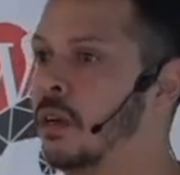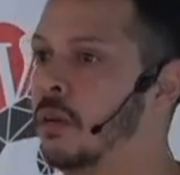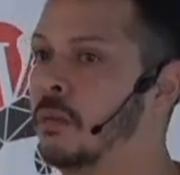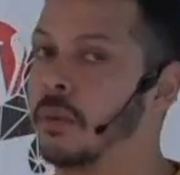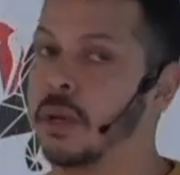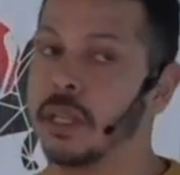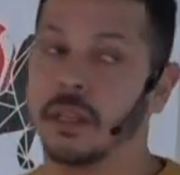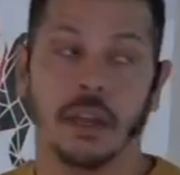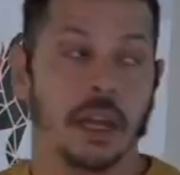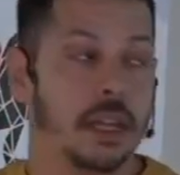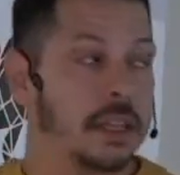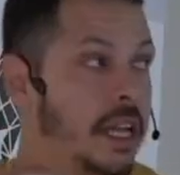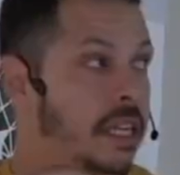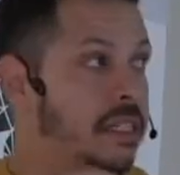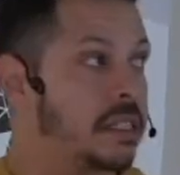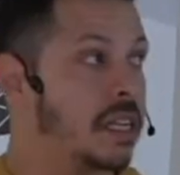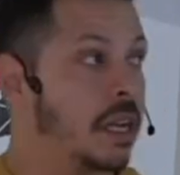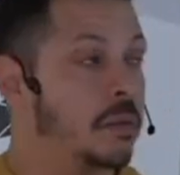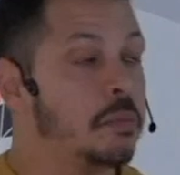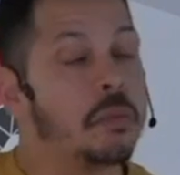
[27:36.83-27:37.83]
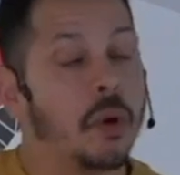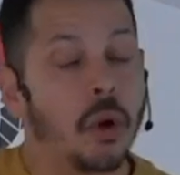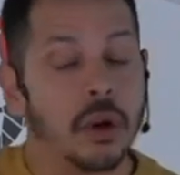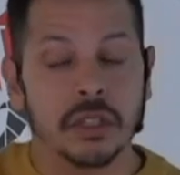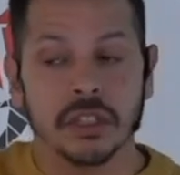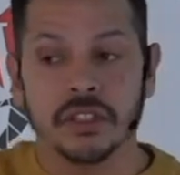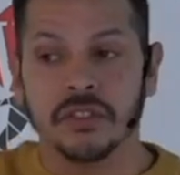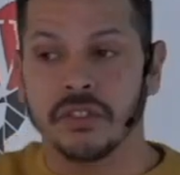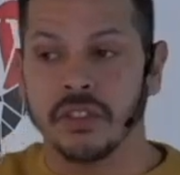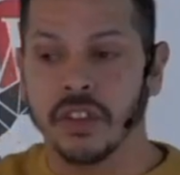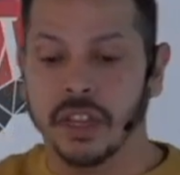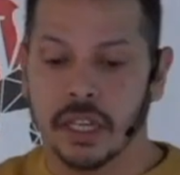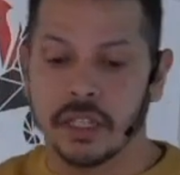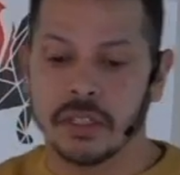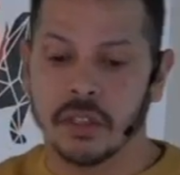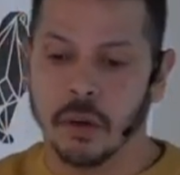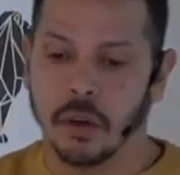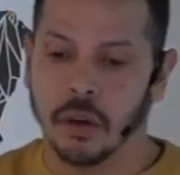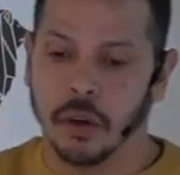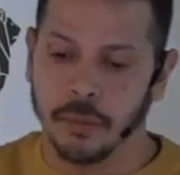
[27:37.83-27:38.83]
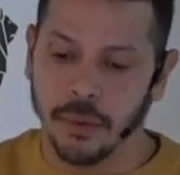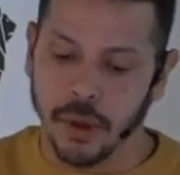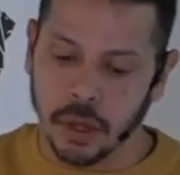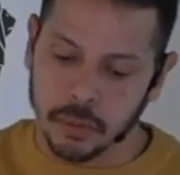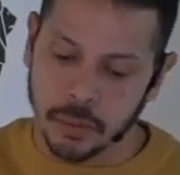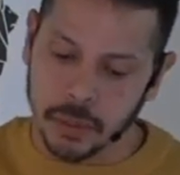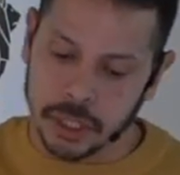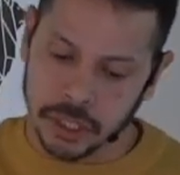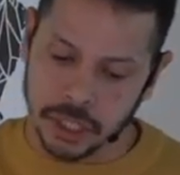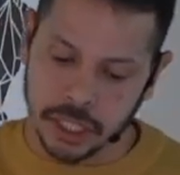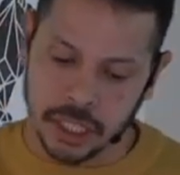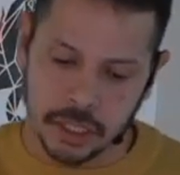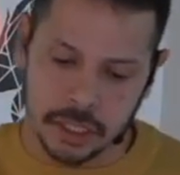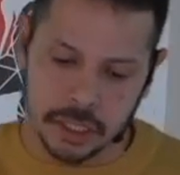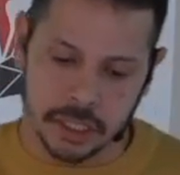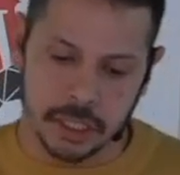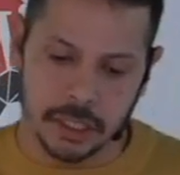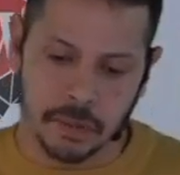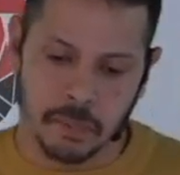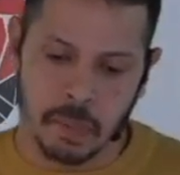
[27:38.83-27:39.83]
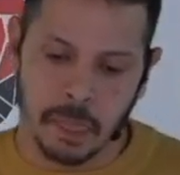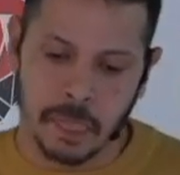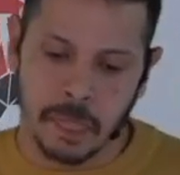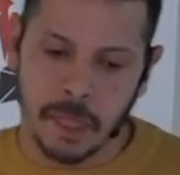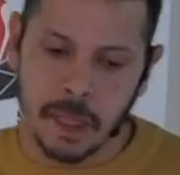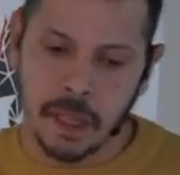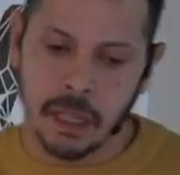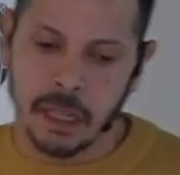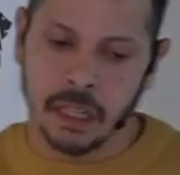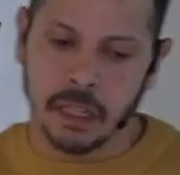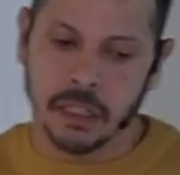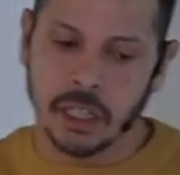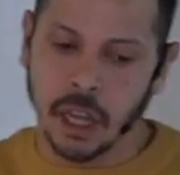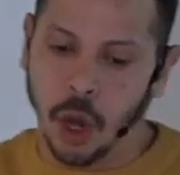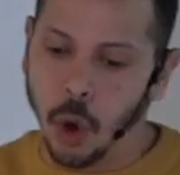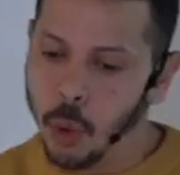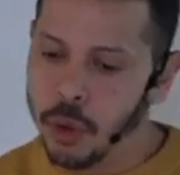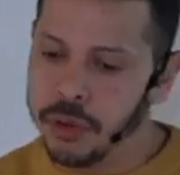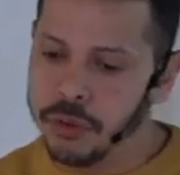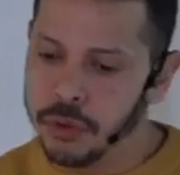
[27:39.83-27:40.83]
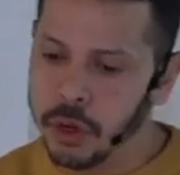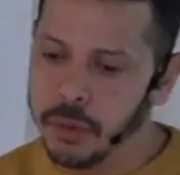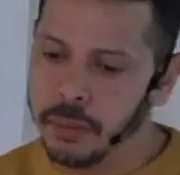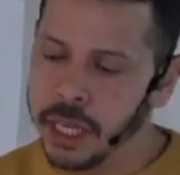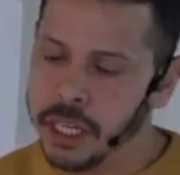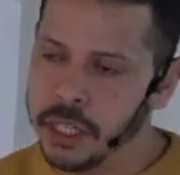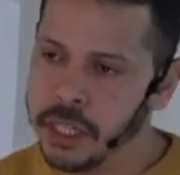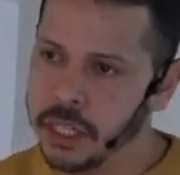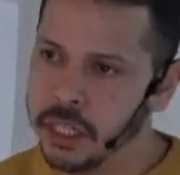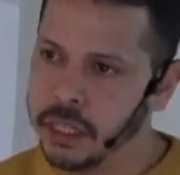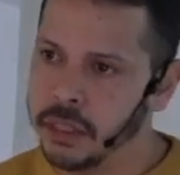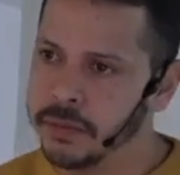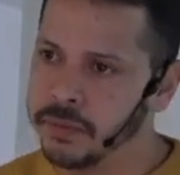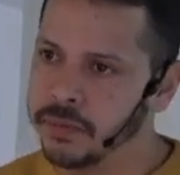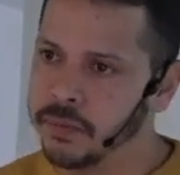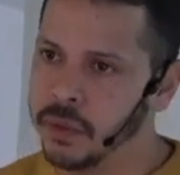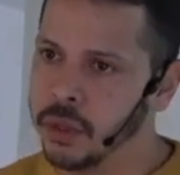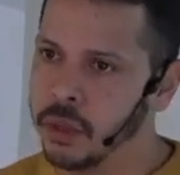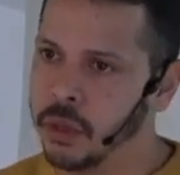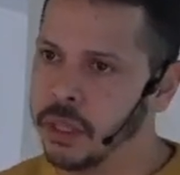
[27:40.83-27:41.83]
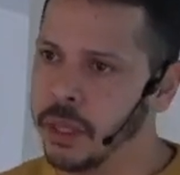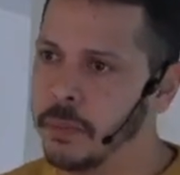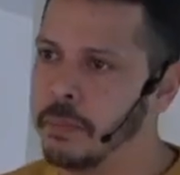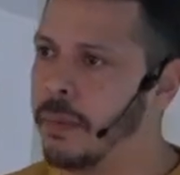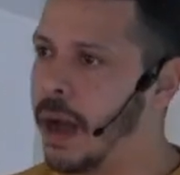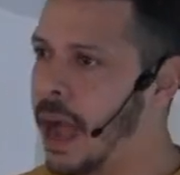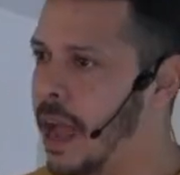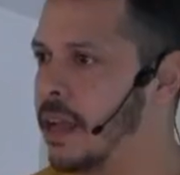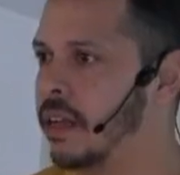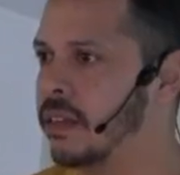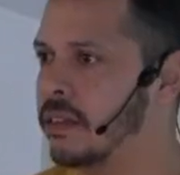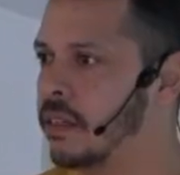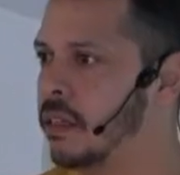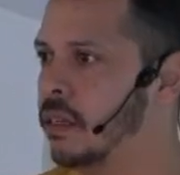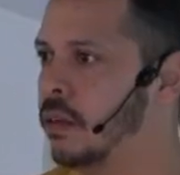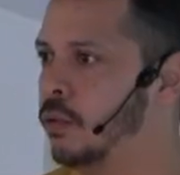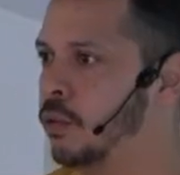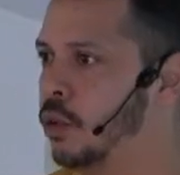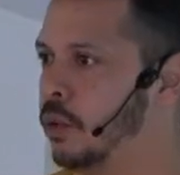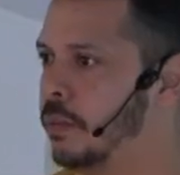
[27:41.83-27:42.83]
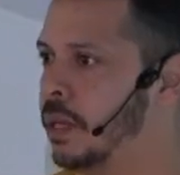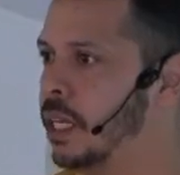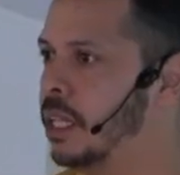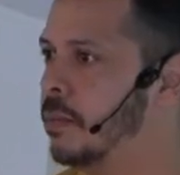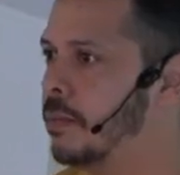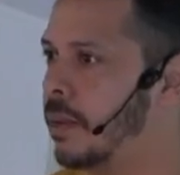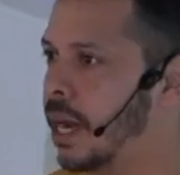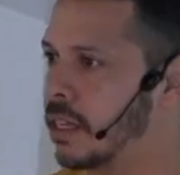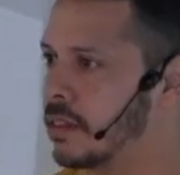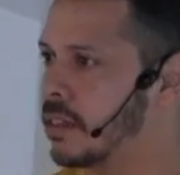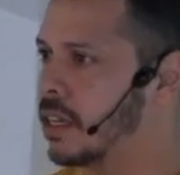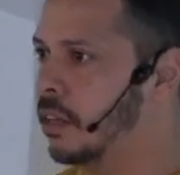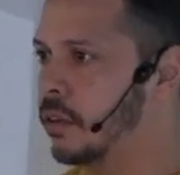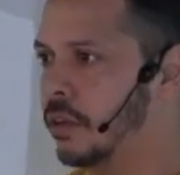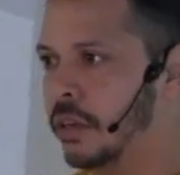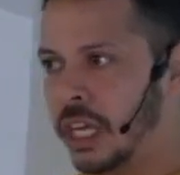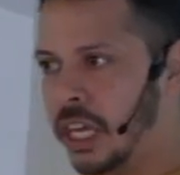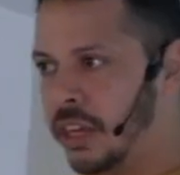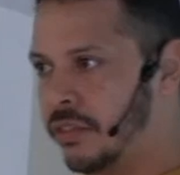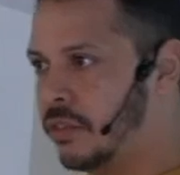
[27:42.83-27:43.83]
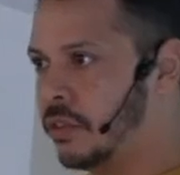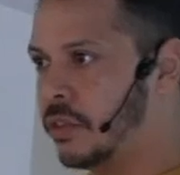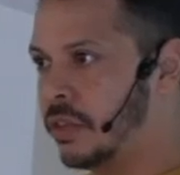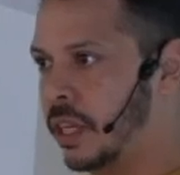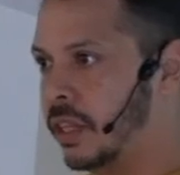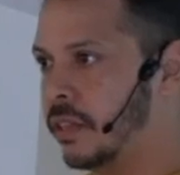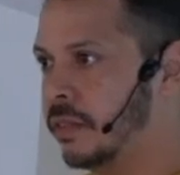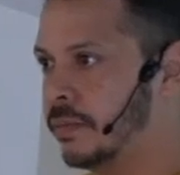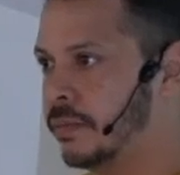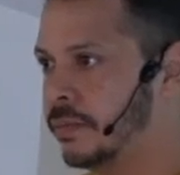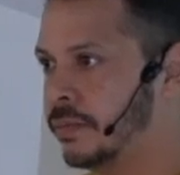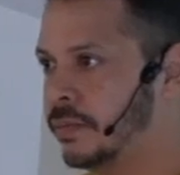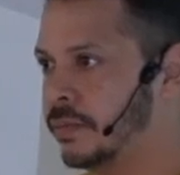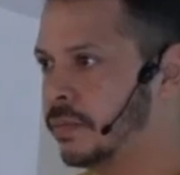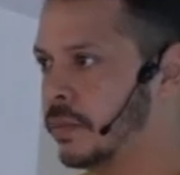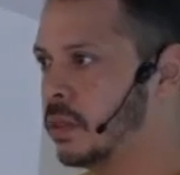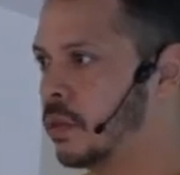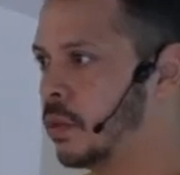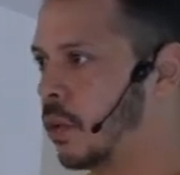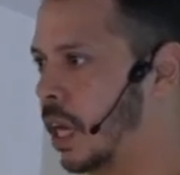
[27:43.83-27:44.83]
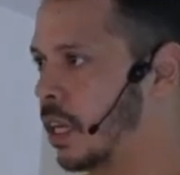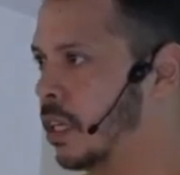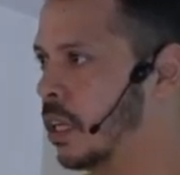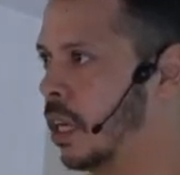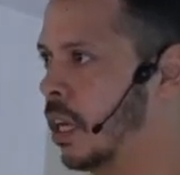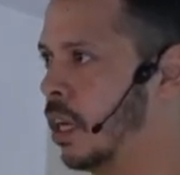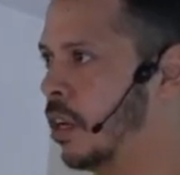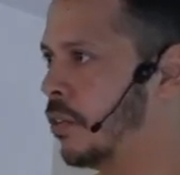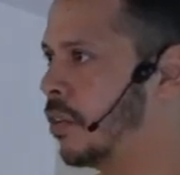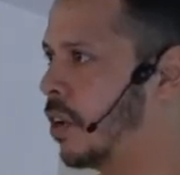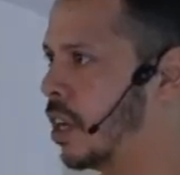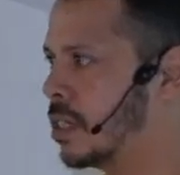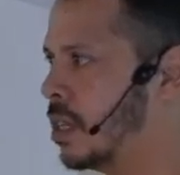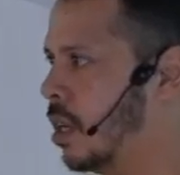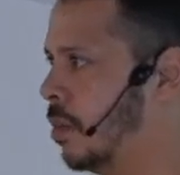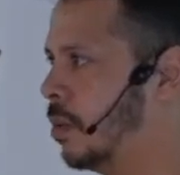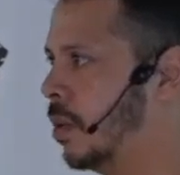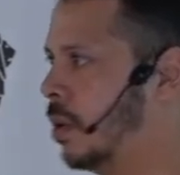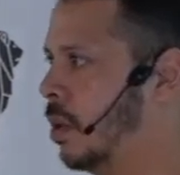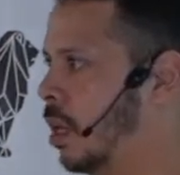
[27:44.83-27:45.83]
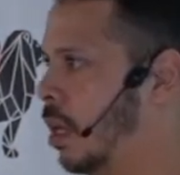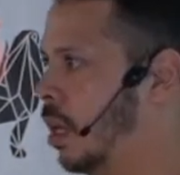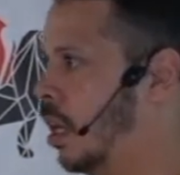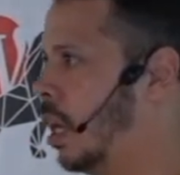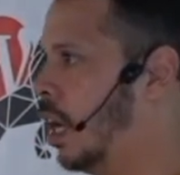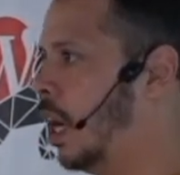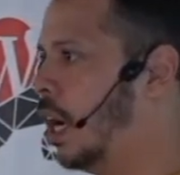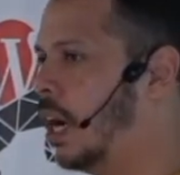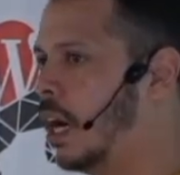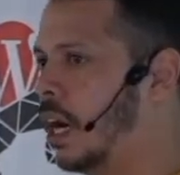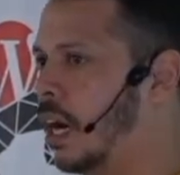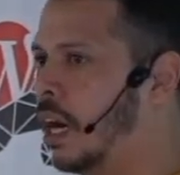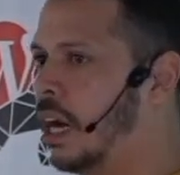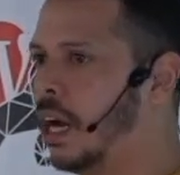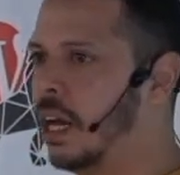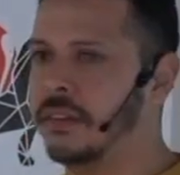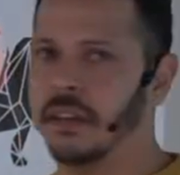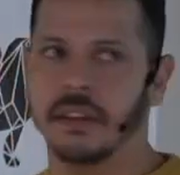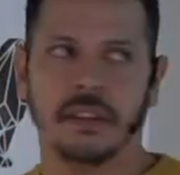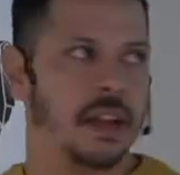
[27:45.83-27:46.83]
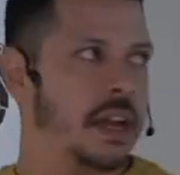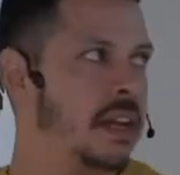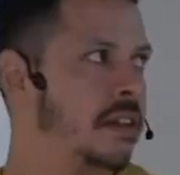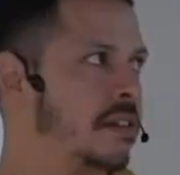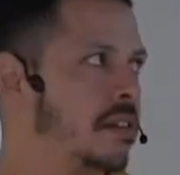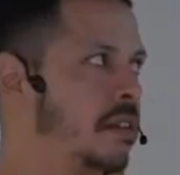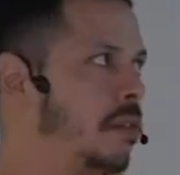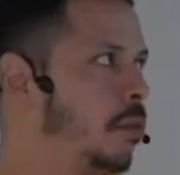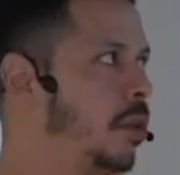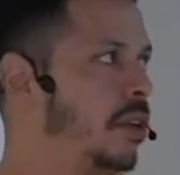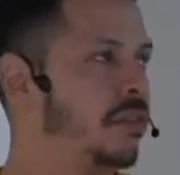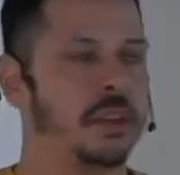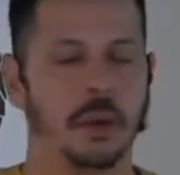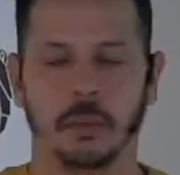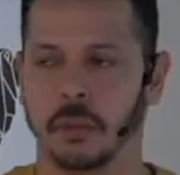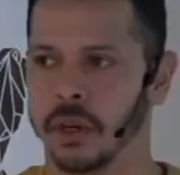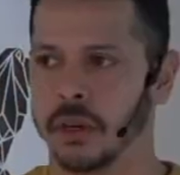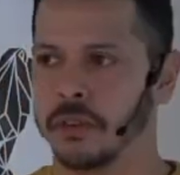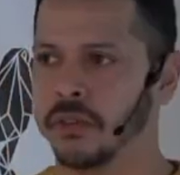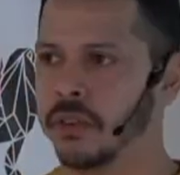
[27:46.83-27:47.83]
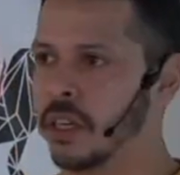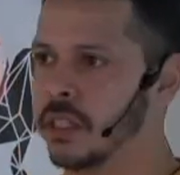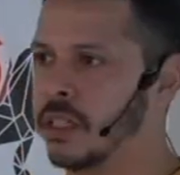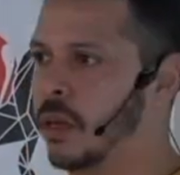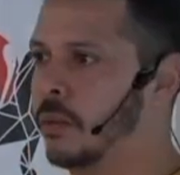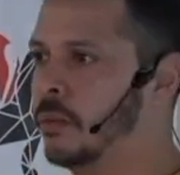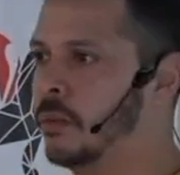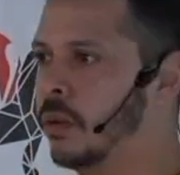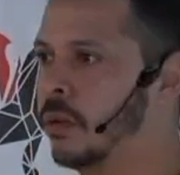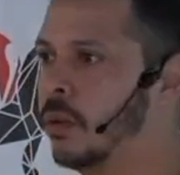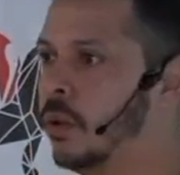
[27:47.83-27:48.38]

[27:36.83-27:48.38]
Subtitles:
But that's the important thing as well about machine learning. The whole information, the bias, will be the bias that you give to them, right? For example, the test with the book, for example,